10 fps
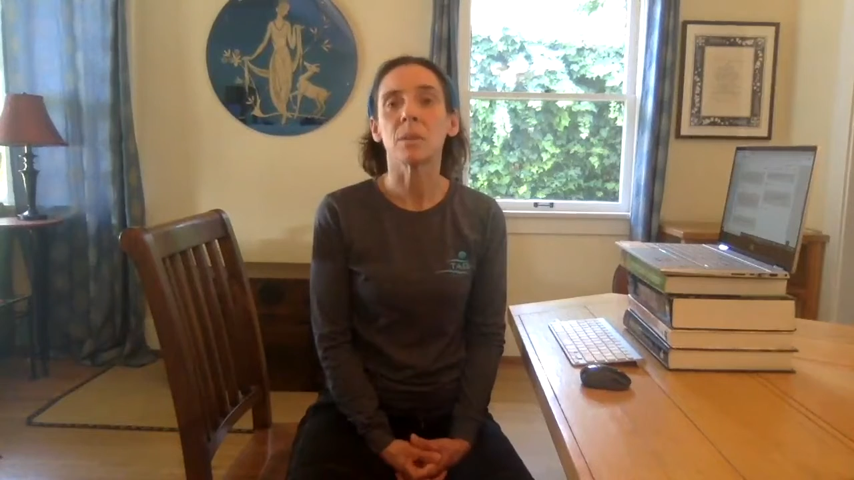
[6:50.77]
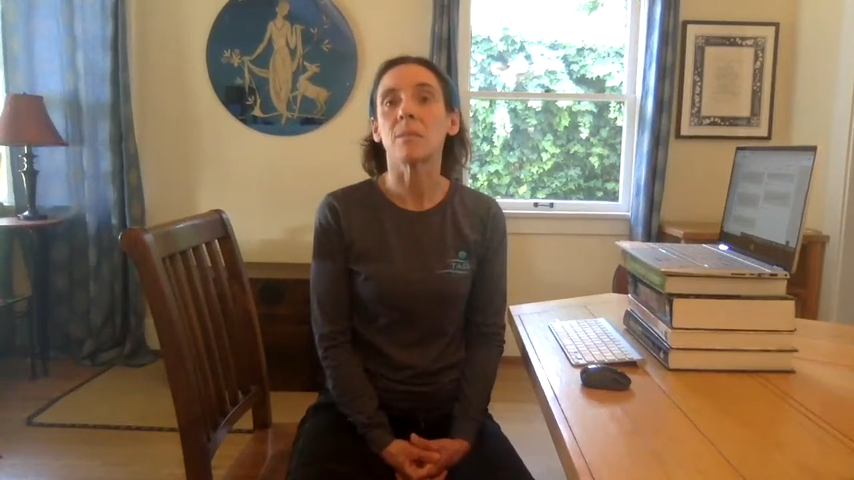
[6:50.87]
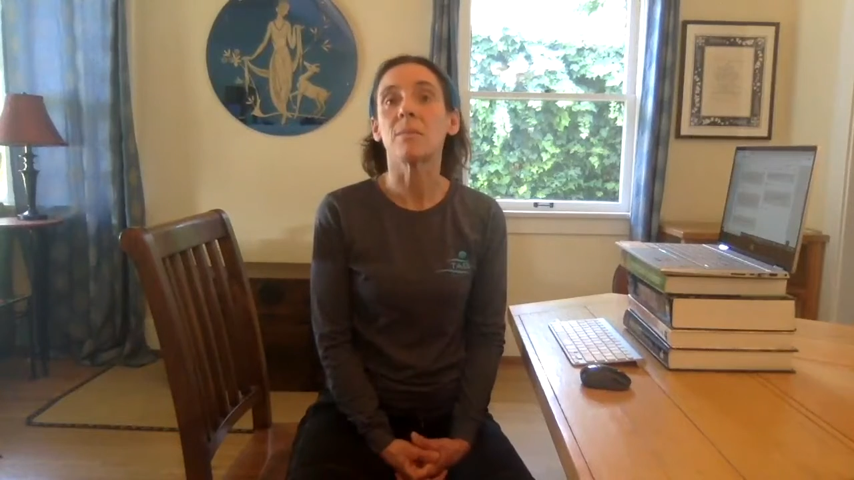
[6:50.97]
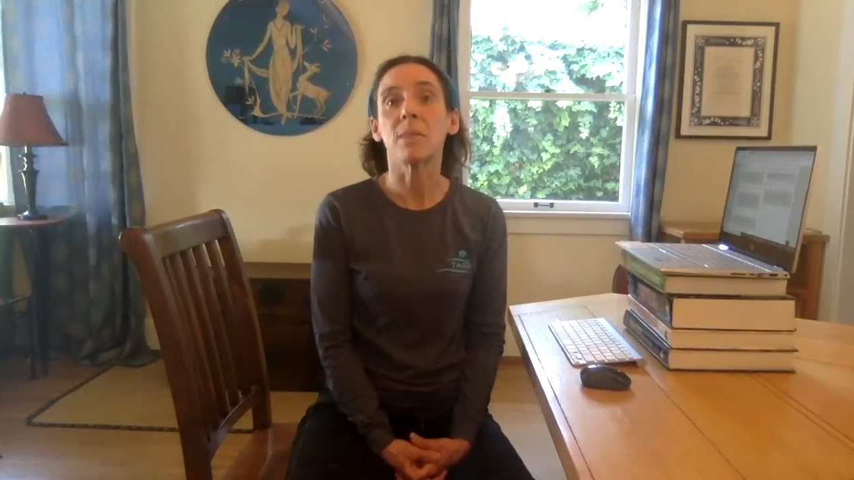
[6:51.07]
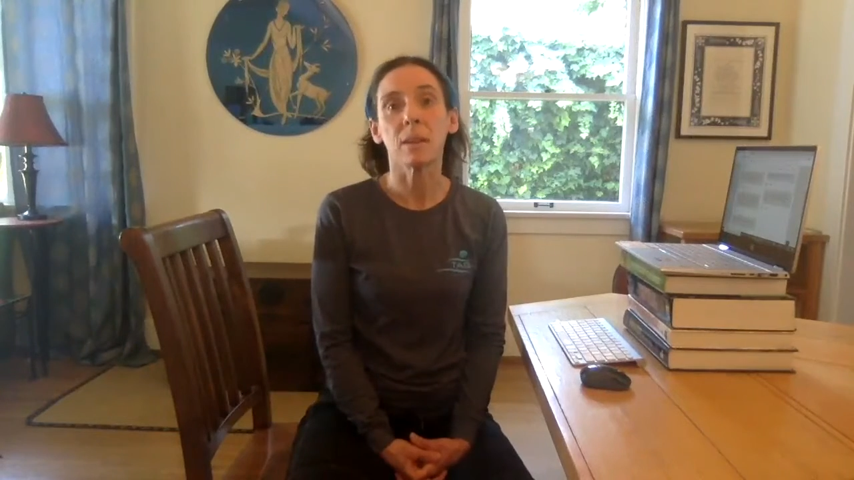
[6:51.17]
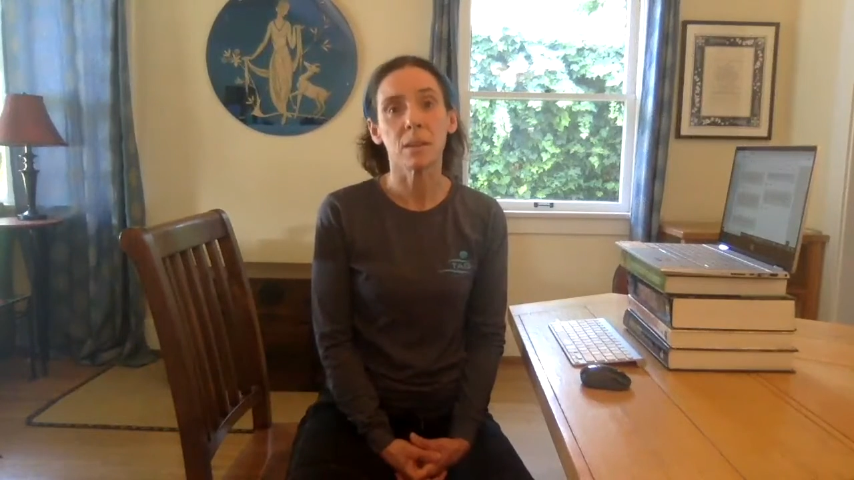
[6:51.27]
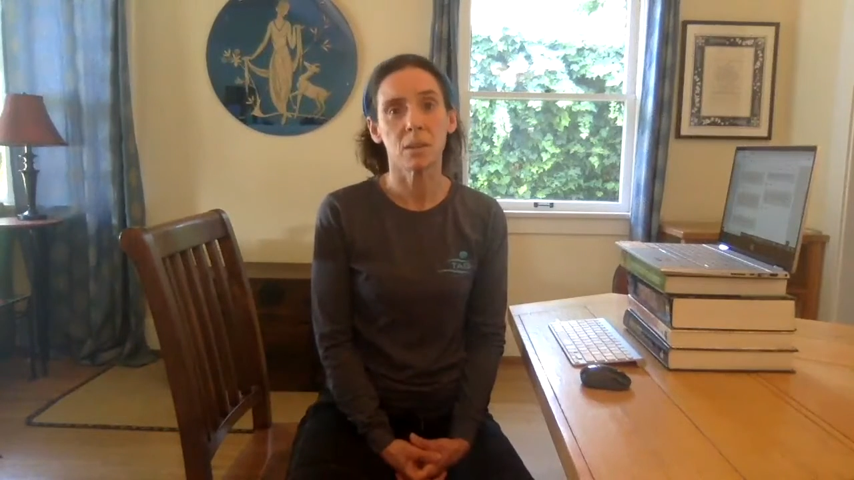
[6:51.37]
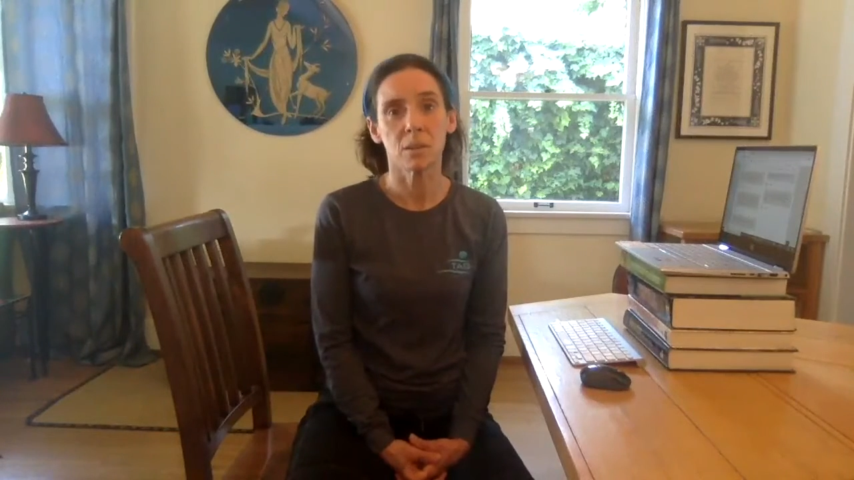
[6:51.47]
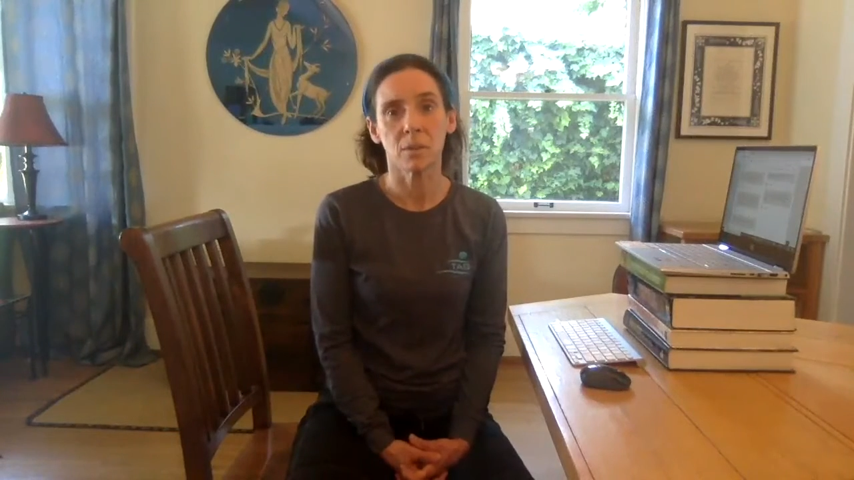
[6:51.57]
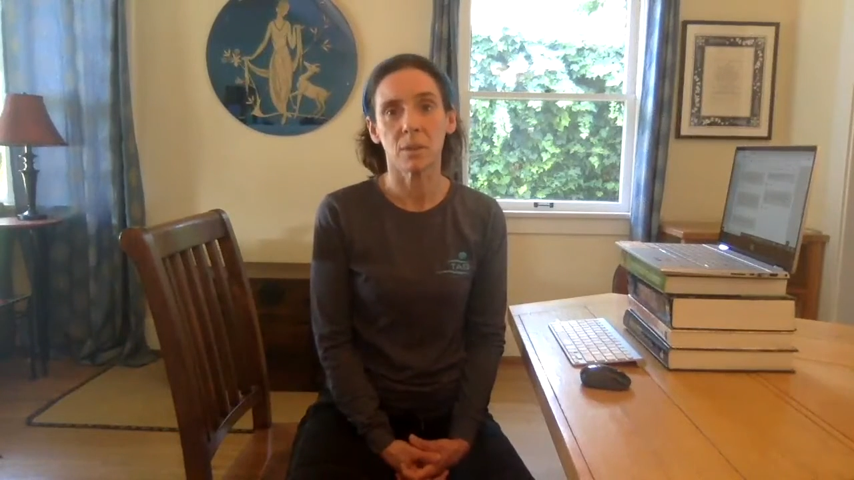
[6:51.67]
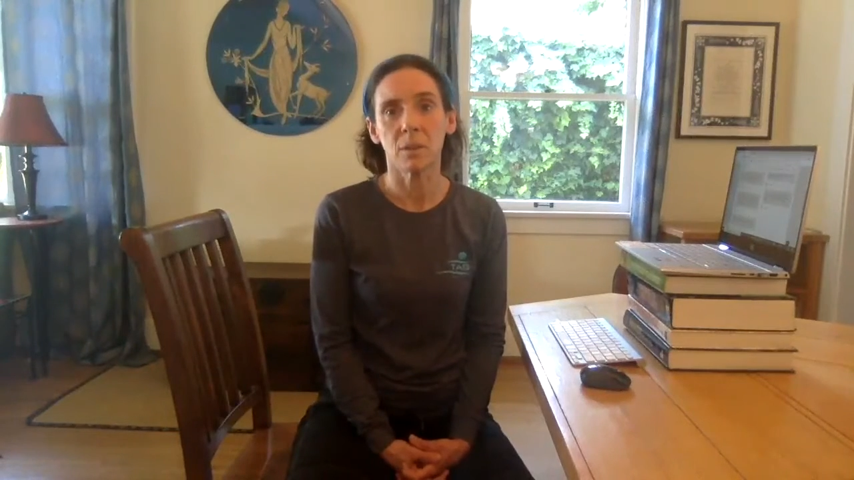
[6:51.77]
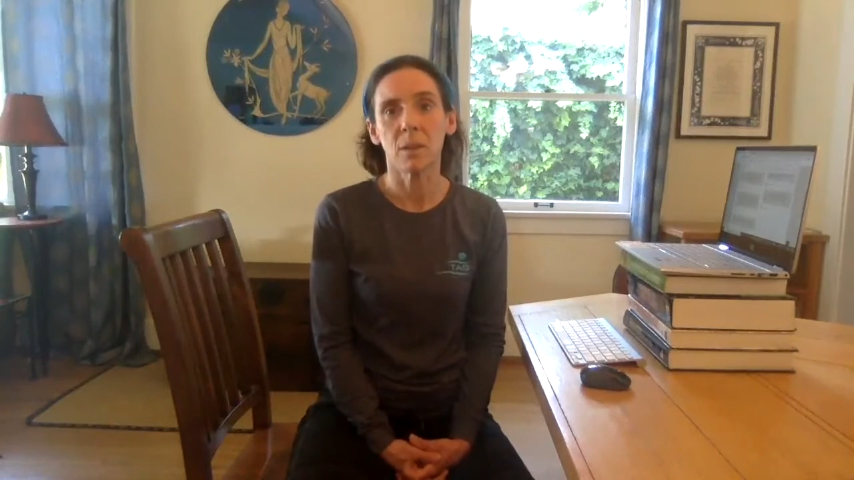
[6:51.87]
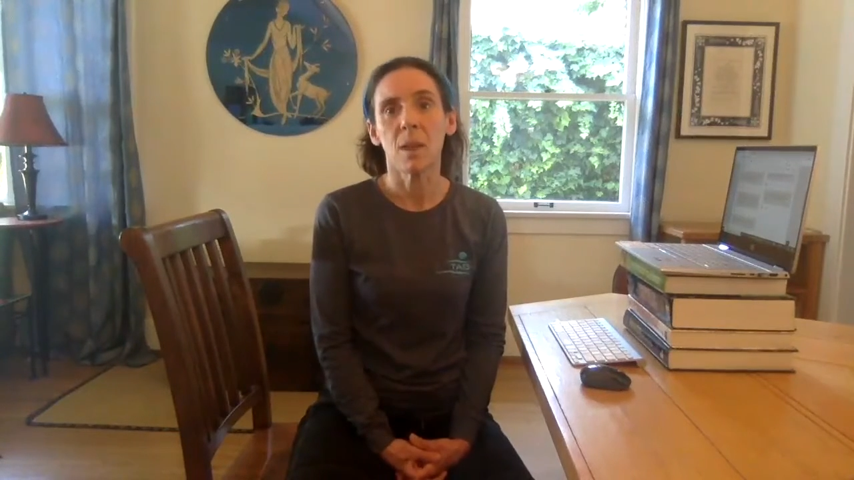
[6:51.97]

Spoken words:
are very useful,